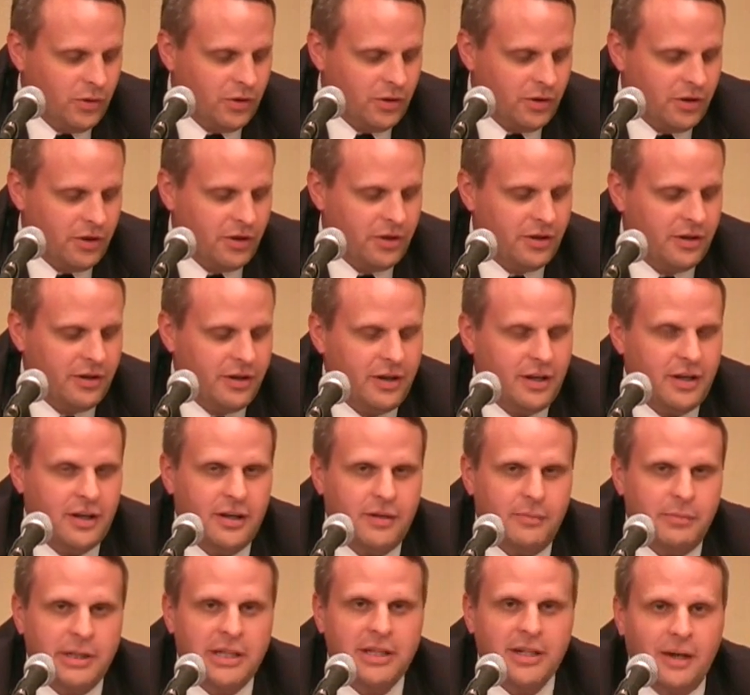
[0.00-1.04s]
We're
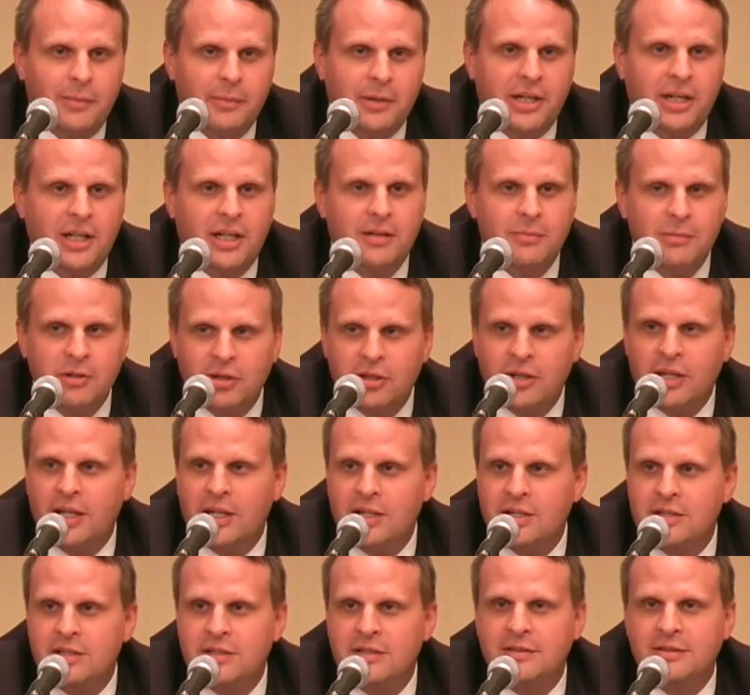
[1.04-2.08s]
becoming a
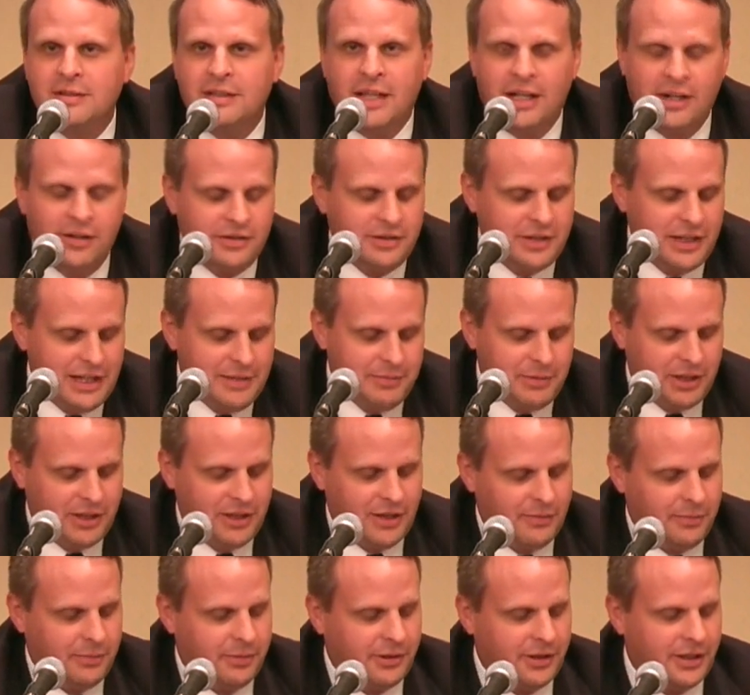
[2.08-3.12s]
communications and entertainment
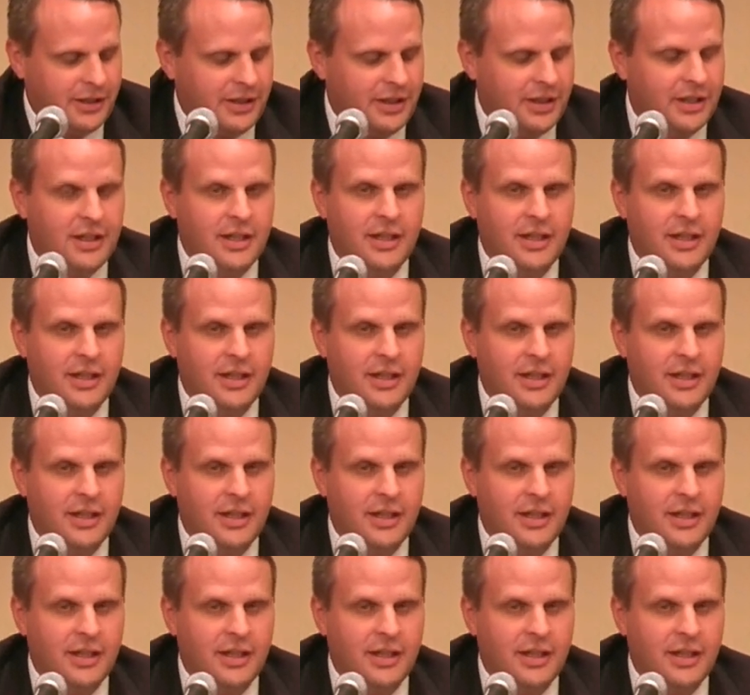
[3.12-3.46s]
company